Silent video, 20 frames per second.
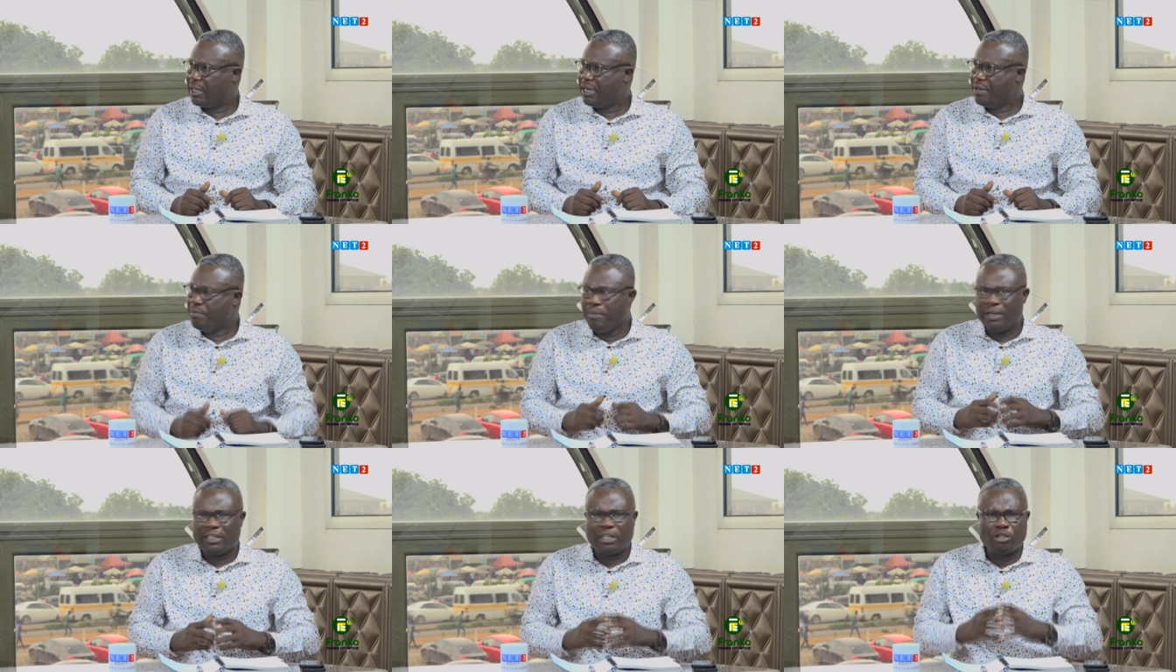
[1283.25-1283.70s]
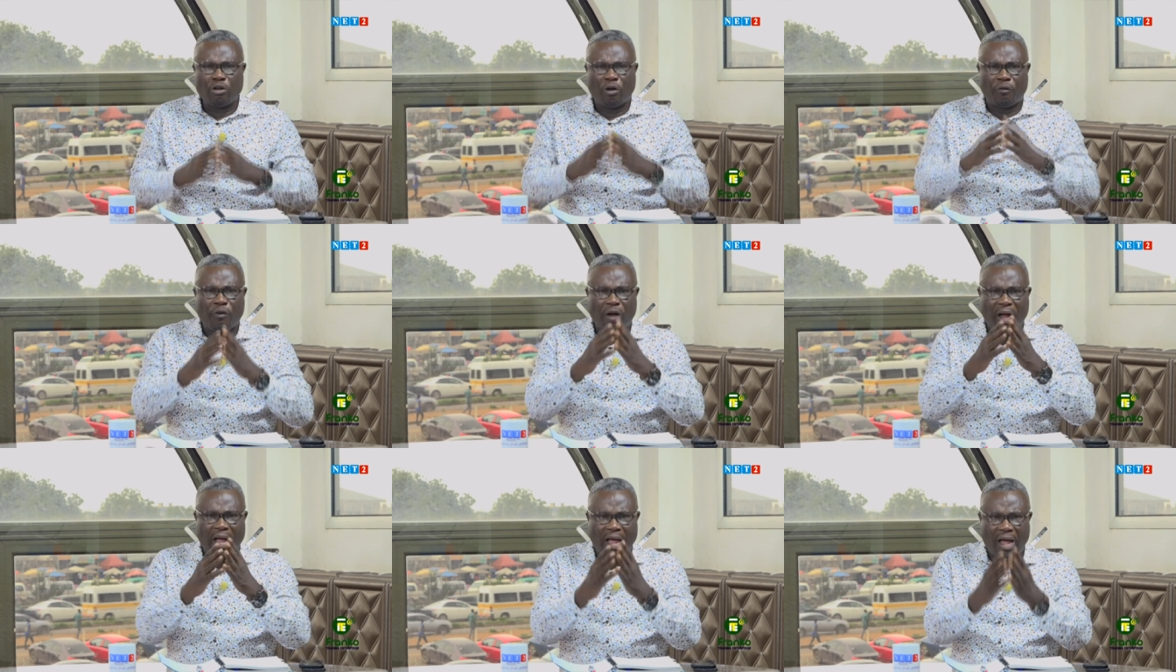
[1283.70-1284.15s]
the message
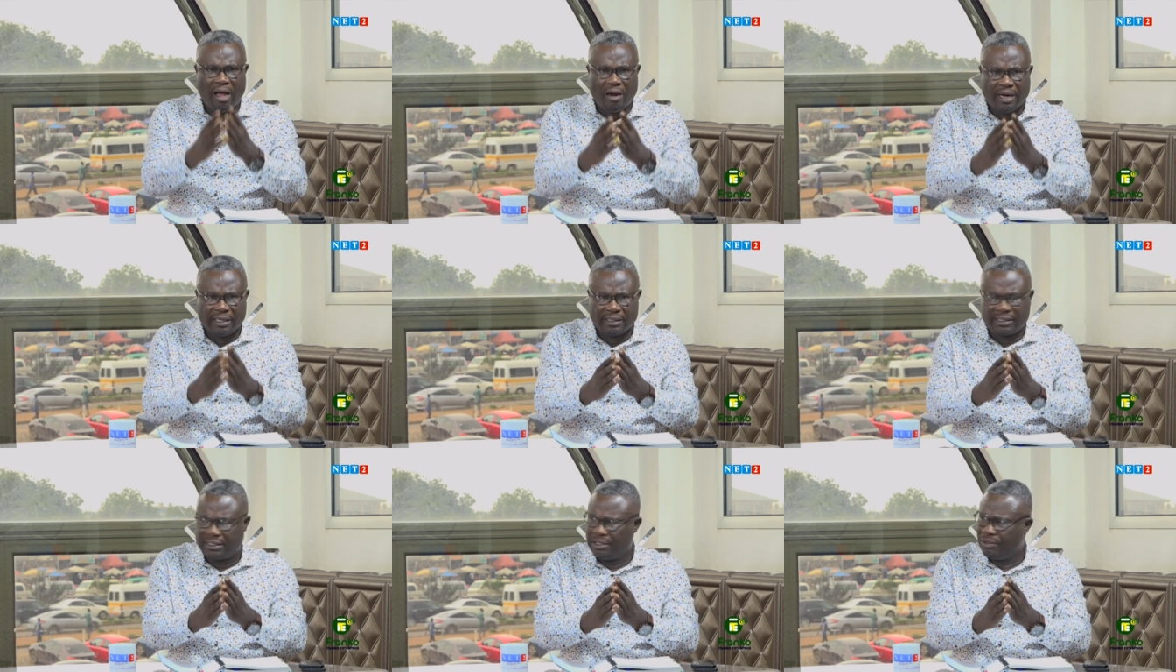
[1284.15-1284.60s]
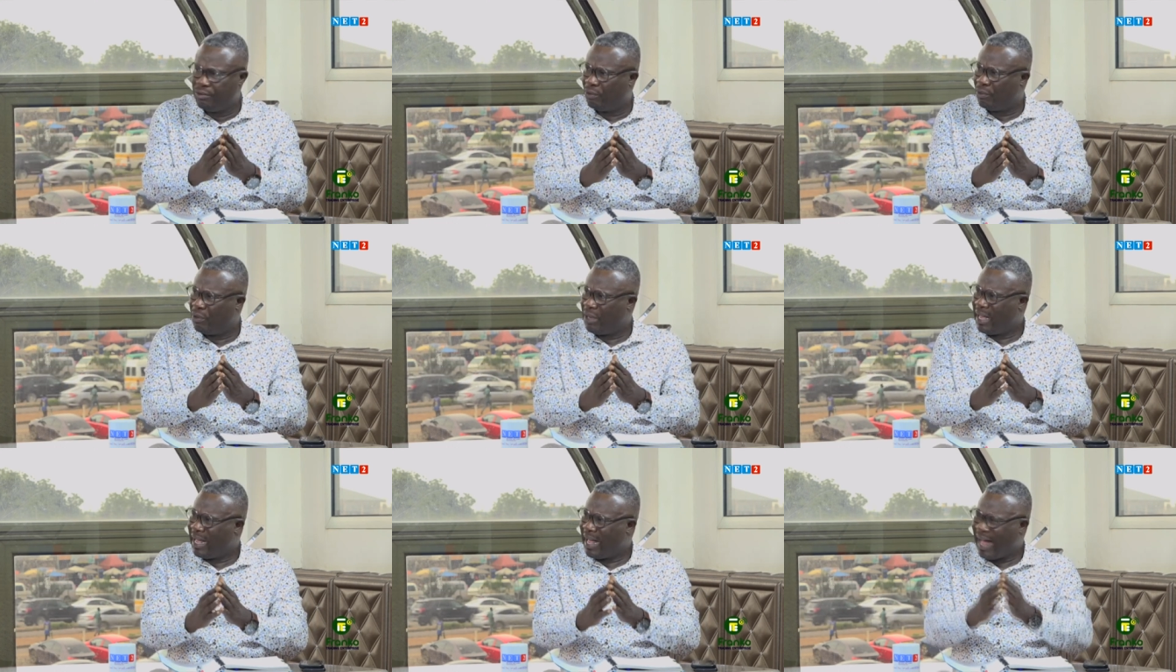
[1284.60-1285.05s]
of honesty, you
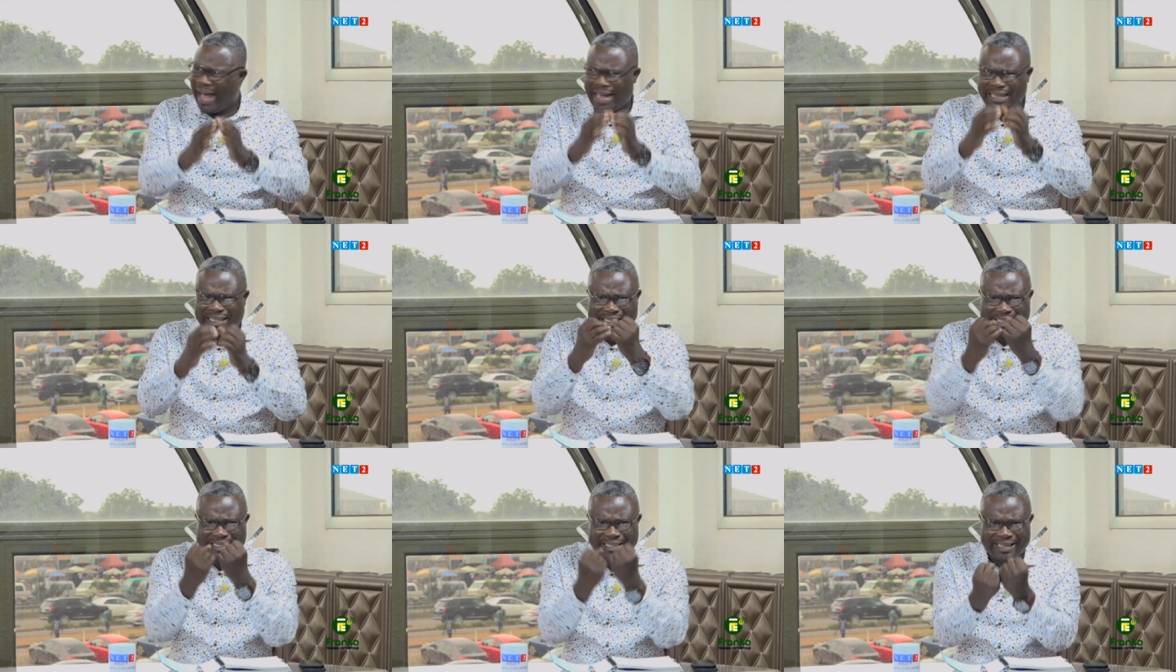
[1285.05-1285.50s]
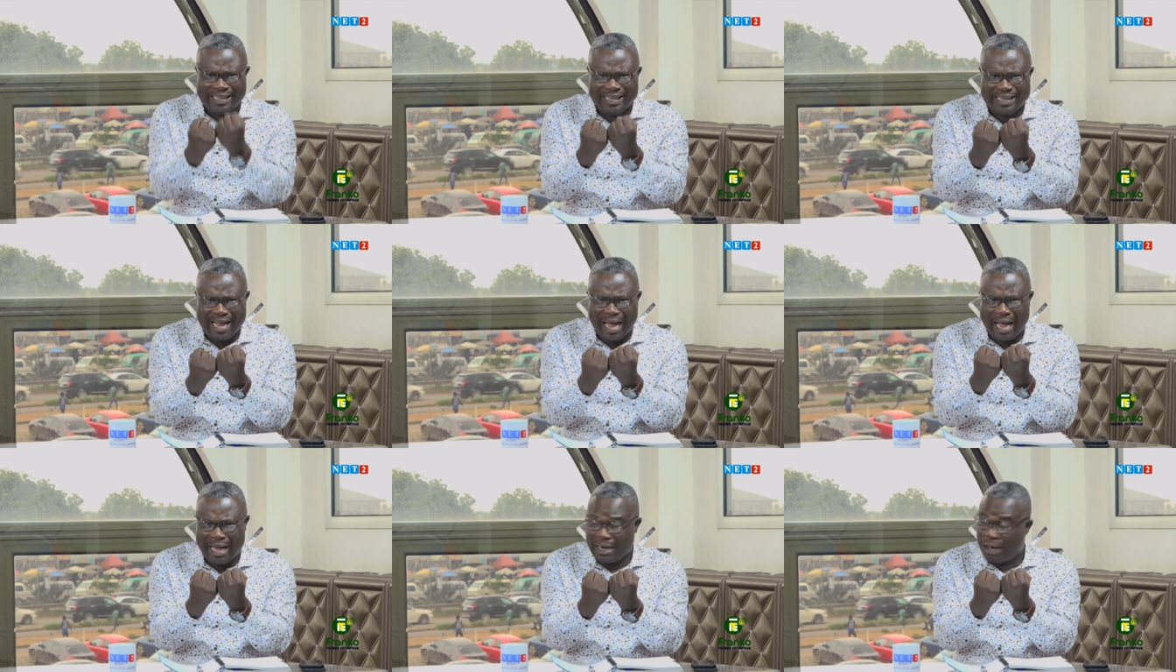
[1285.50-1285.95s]
know,
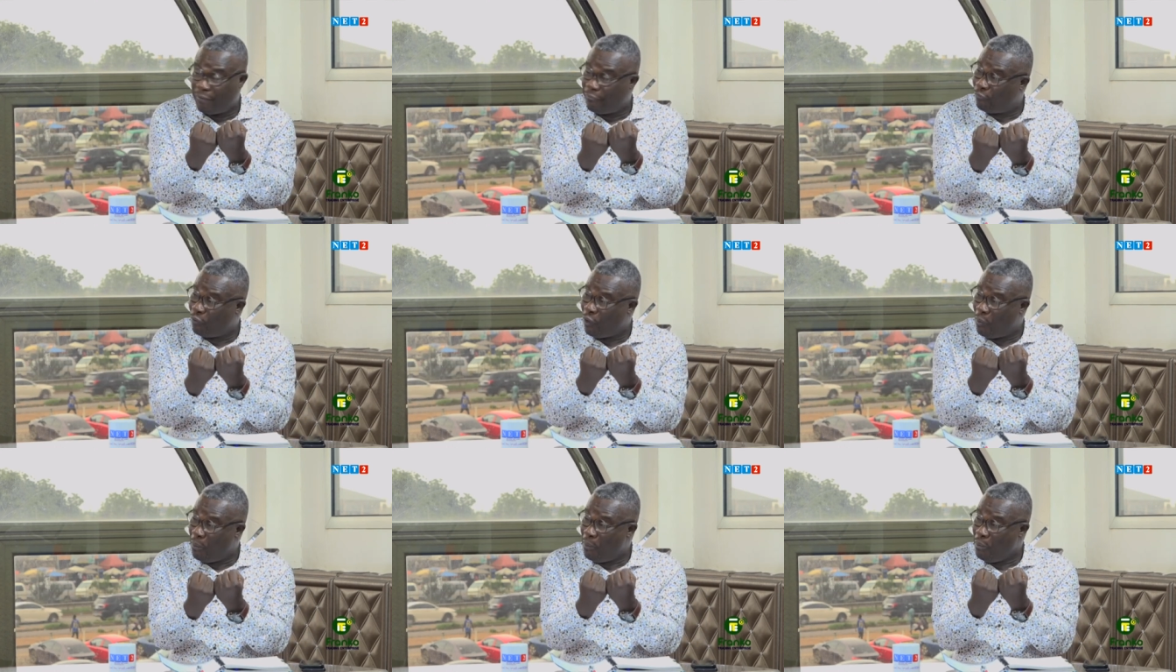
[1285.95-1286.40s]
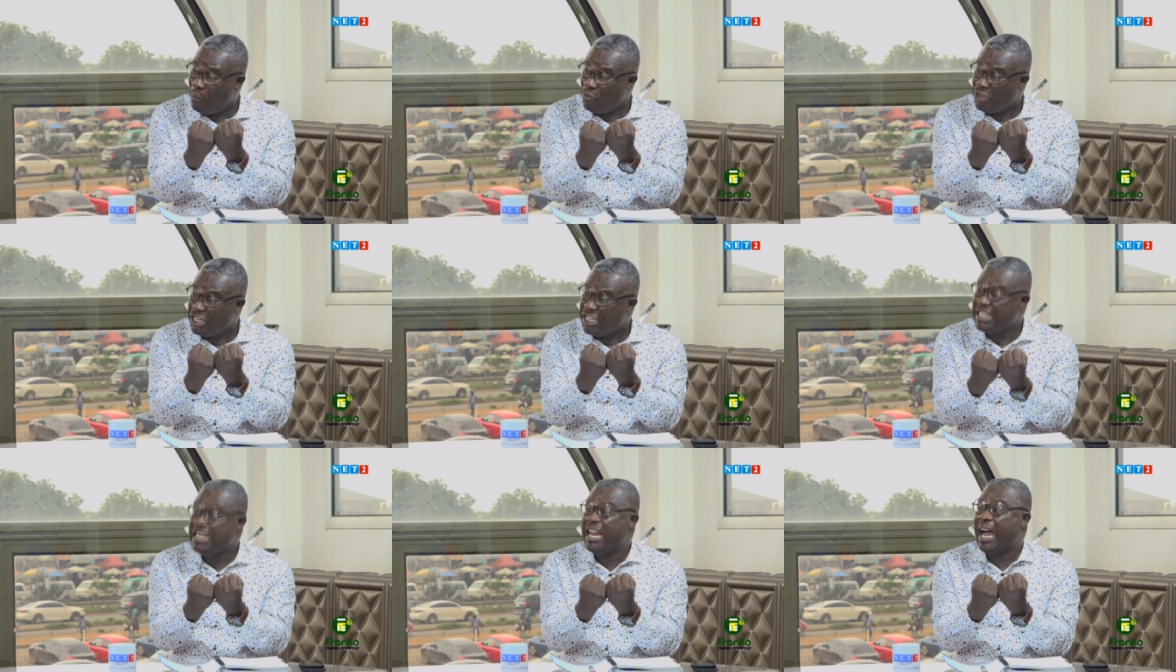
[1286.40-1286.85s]
actually Ghana
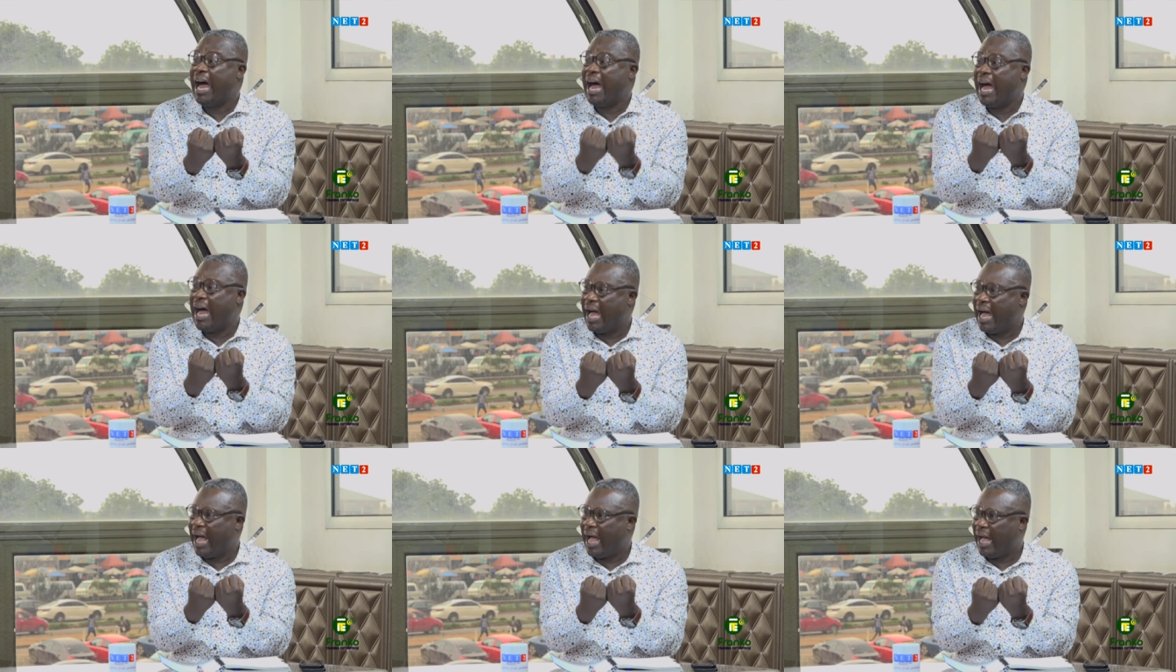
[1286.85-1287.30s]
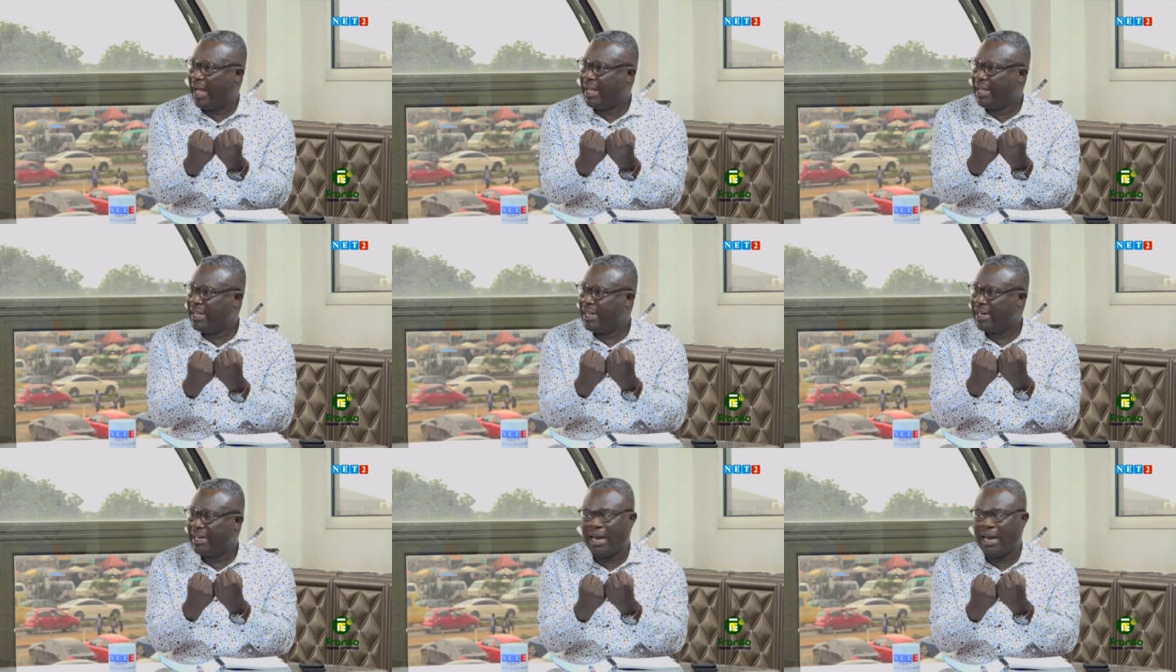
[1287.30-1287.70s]
from Nina.